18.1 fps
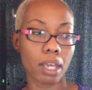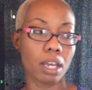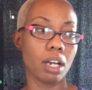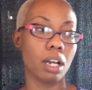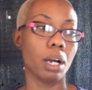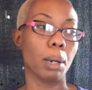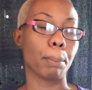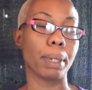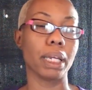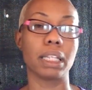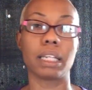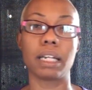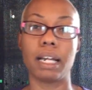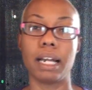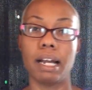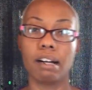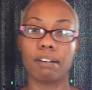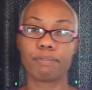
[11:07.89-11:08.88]
Being that I
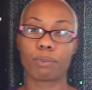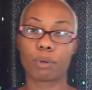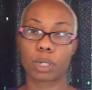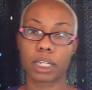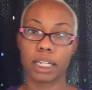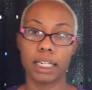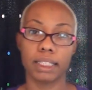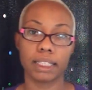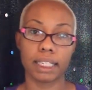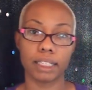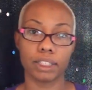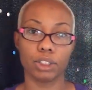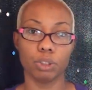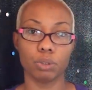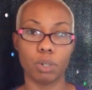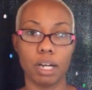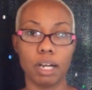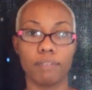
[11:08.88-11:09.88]
have four kids, I do
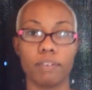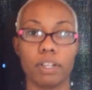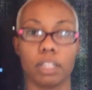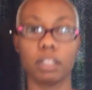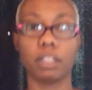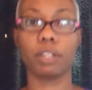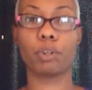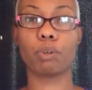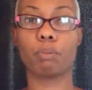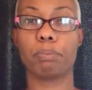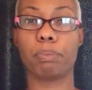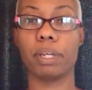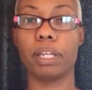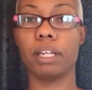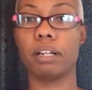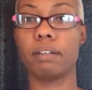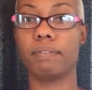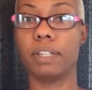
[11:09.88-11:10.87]
have a little bit
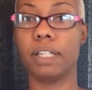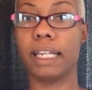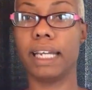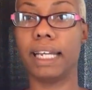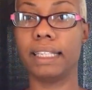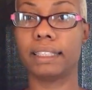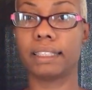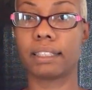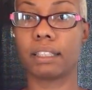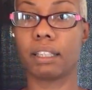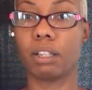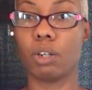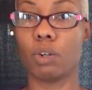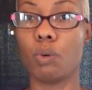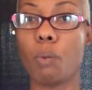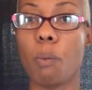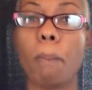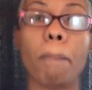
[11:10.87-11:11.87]
of a slope,